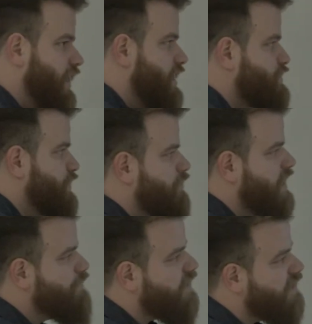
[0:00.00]
smart
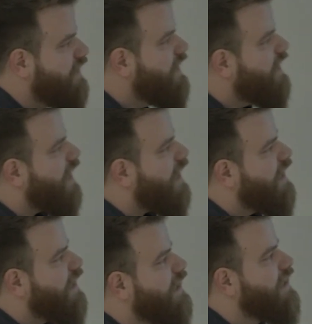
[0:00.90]
people.
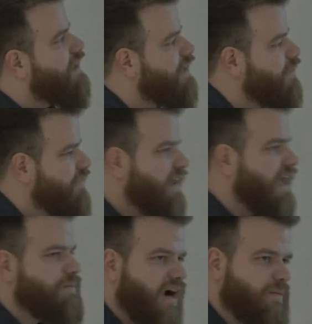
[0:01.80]
We've already
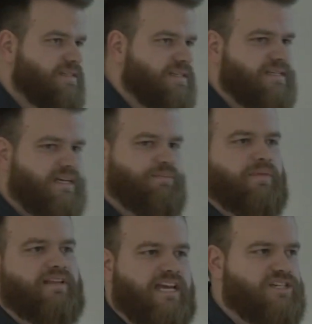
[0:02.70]
had promises,
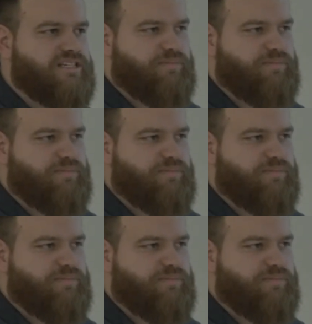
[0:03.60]
implementations of